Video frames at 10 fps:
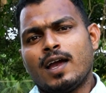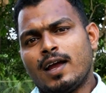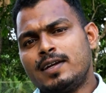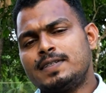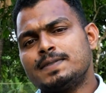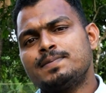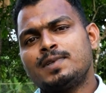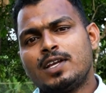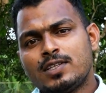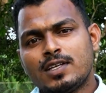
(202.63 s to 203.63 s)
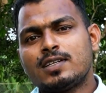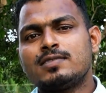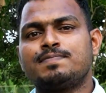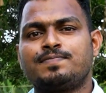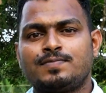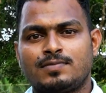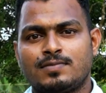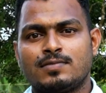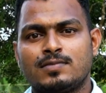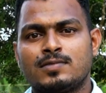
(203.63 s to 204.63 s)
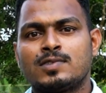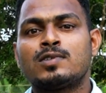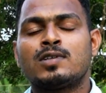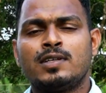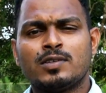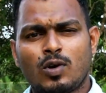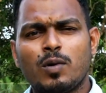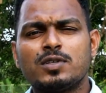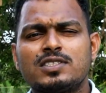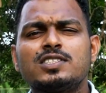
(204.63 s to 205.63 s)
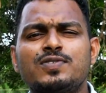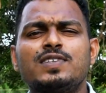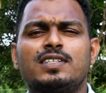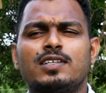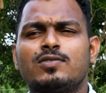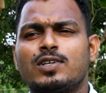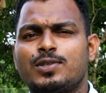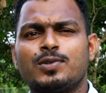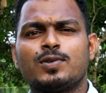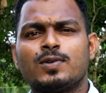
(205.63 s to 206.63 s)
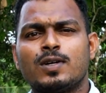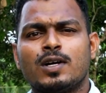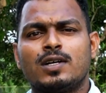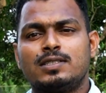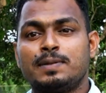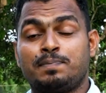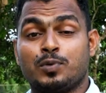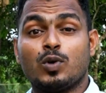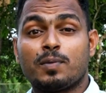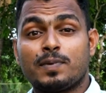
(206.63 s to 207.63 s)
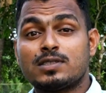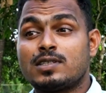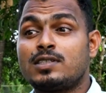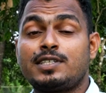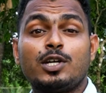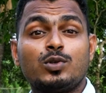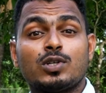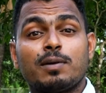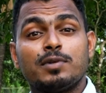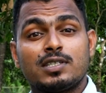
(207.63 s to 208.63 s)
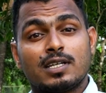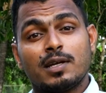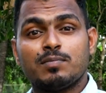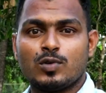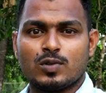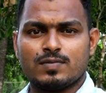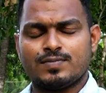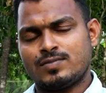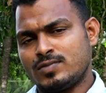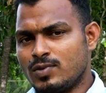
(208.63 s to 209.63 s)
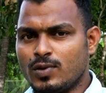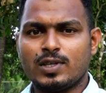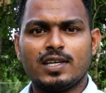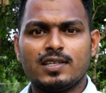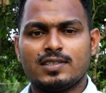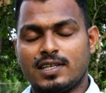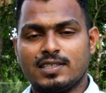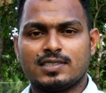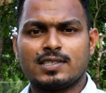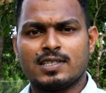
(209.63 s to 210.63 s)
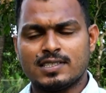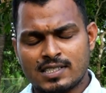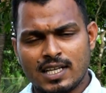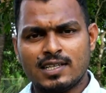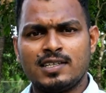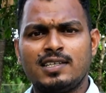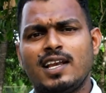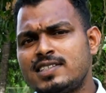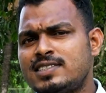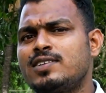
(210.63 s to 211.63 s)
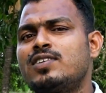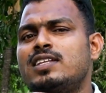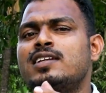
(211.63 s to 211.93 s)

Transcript: And another, in common sense, we think the poor person tend to commit crime more. Okay, that is because let's see